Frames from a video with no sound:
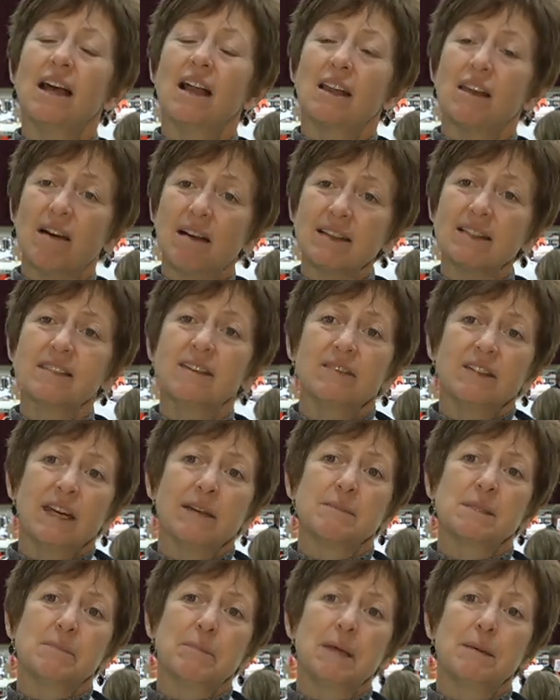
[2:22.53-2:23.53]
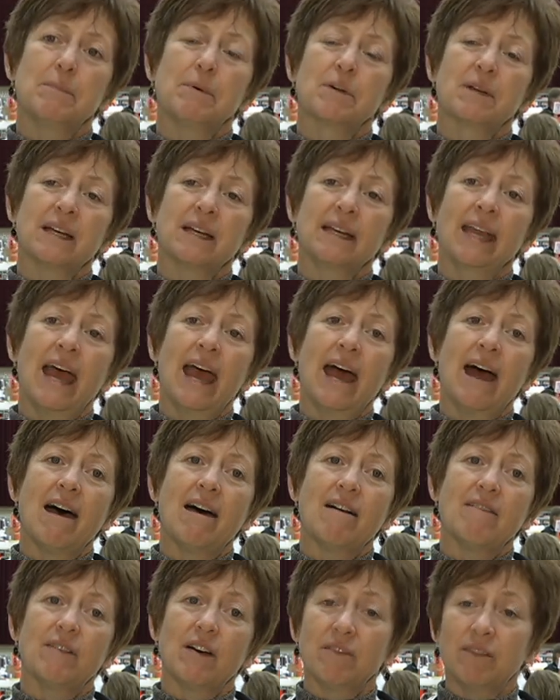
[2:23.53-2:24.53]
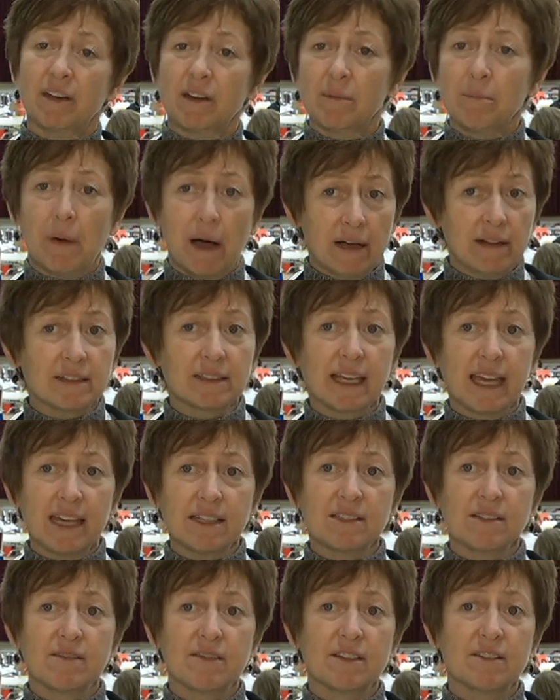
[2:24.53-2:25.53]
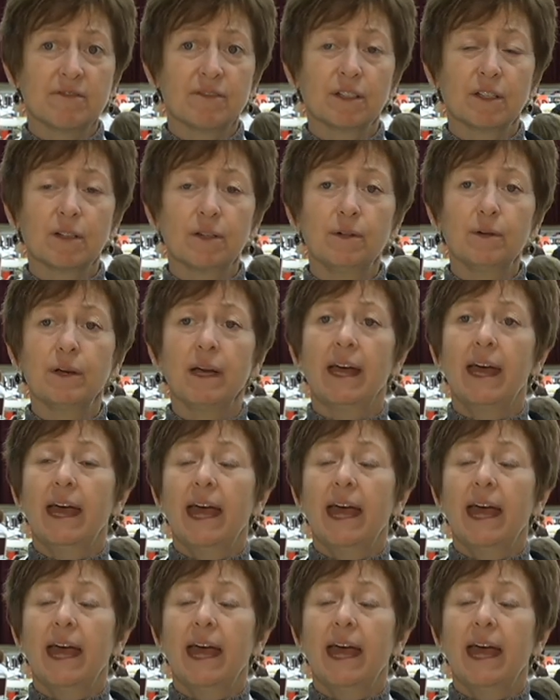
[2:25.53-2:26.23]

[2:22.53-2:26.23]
Lots of times people can have a very mild case of the flu,